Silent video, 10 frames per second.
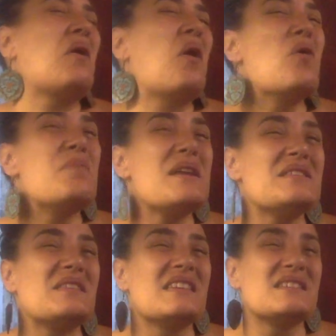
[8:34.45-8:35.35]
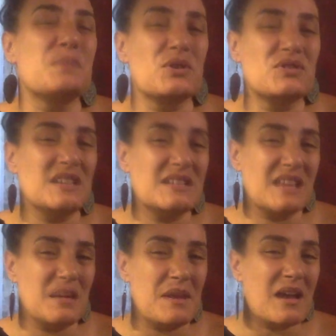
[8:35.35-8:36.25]
hoping that this person is
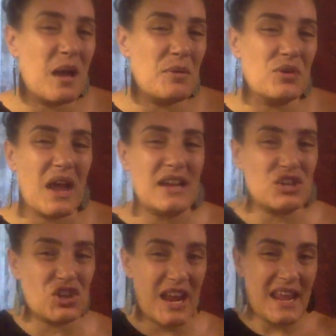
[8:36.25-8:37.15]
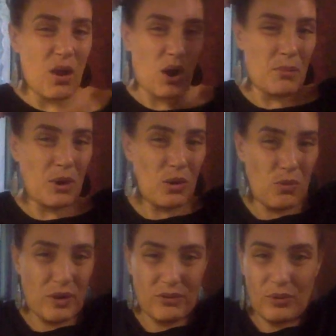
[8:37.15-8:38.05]
going to become your knight in shining armor
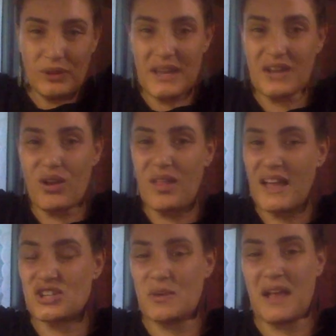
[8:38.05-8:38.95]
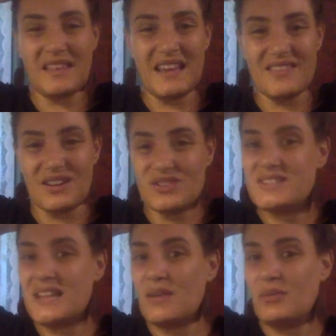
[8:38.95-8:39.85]
when really in all actuality, they're just
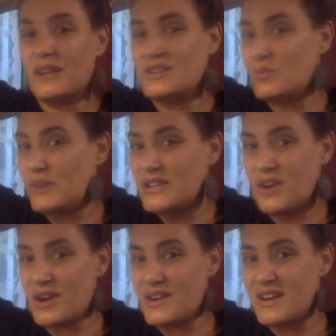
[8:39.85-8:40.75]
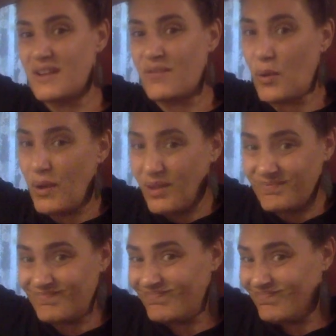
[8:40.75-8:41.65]
like a retardant tinfoil.
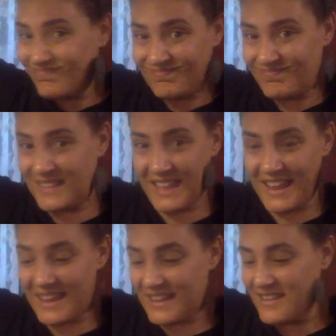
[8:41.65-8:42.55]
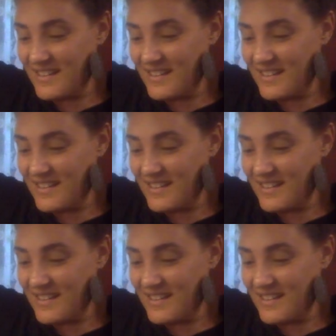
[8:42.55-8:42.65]
Like,